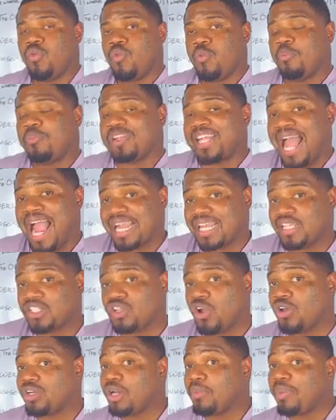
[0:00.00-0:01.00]
black is
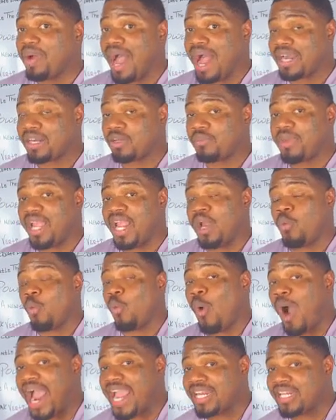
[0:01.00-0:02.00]
on the bottom and
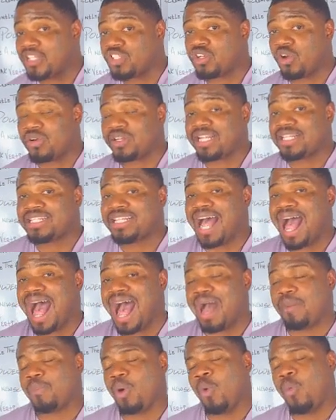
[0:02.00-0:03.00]
white is on the
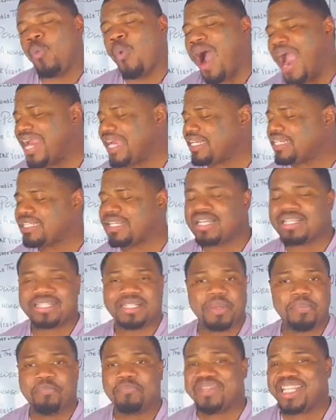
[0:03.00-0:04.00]
top. White
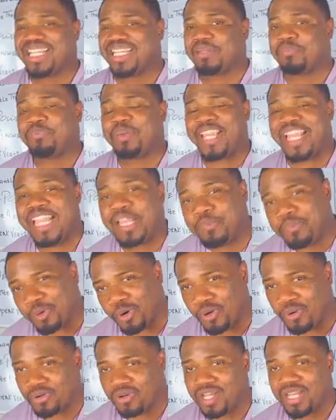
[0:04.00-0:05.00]
doesn't mean
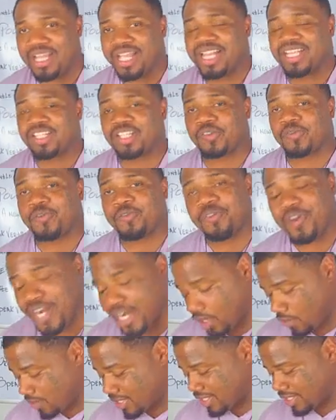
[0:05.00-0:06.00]
people. It's a
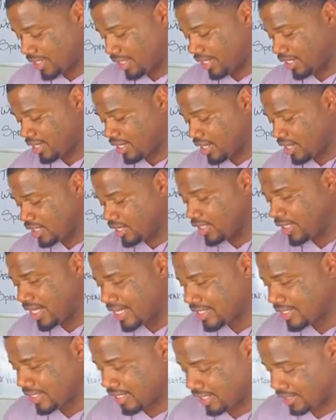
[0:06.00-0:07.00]
frequency.
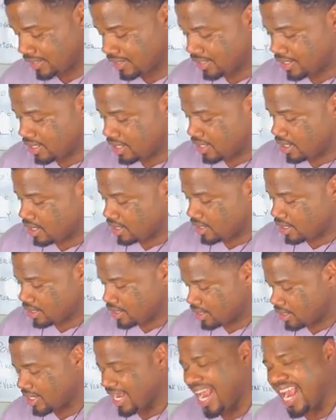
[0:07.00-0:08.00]
Listen,
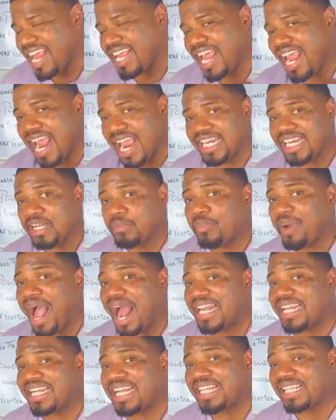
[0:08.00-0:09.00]

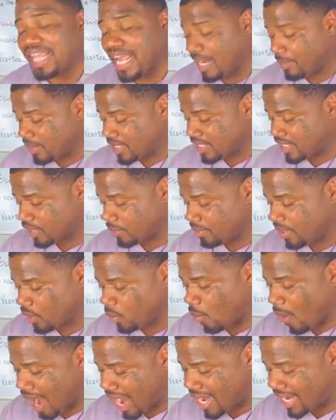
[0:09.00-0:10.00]
anybody claiming to be
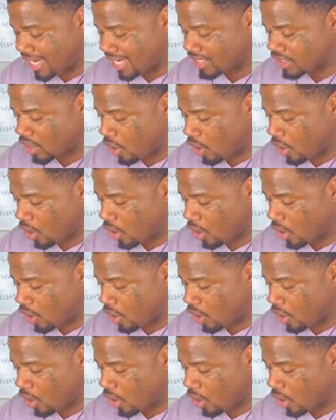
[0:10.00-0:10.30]
white is